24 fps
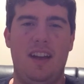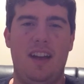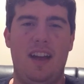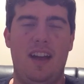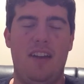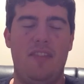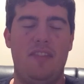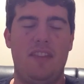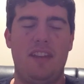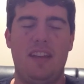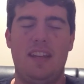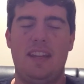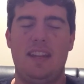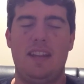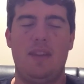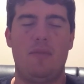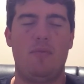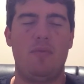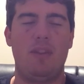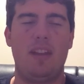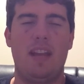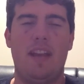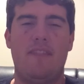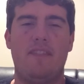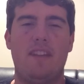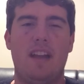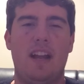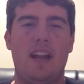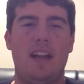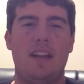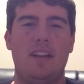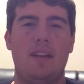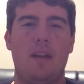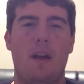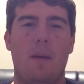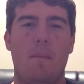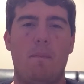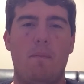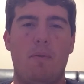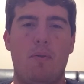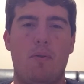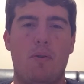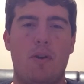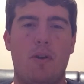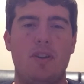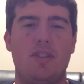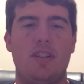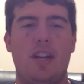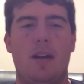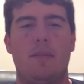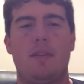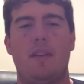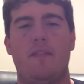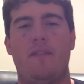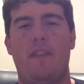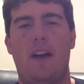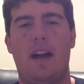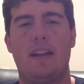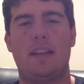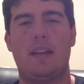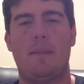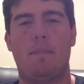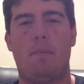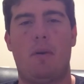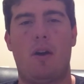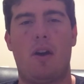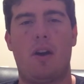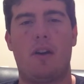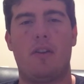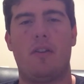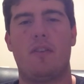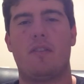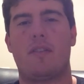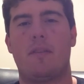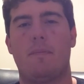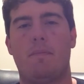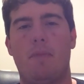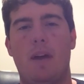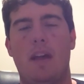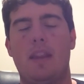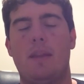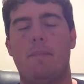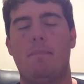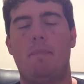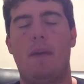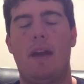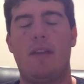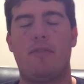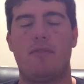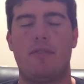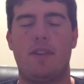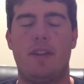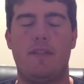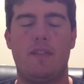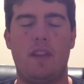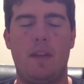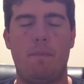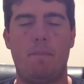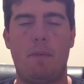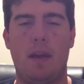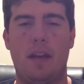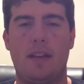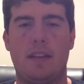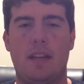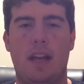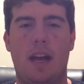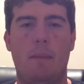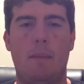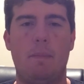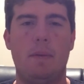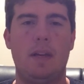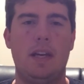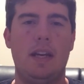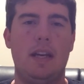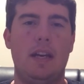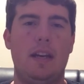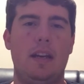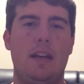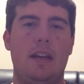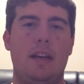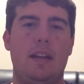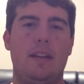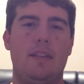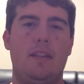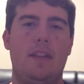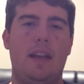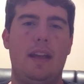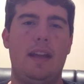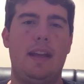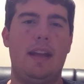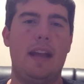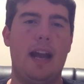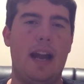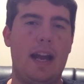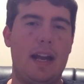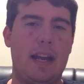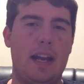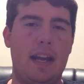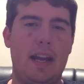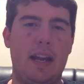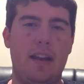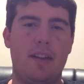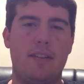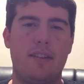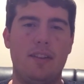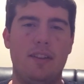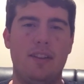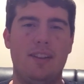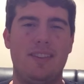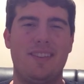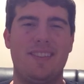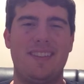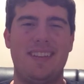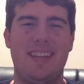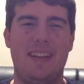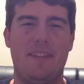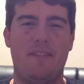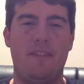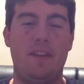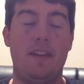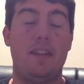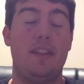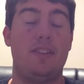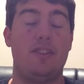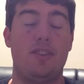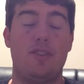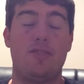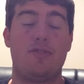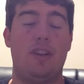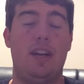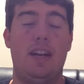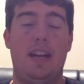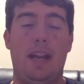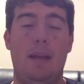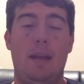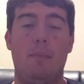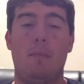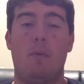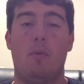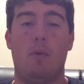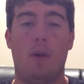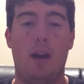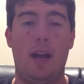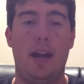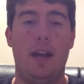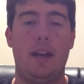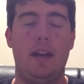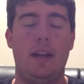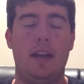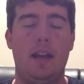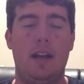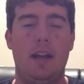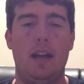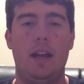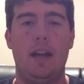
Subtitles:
I mean, they really have done a poor job. Devontae Parker is probably the best receiver they picked up. They got Kenny Stills iffy. They just traded him away.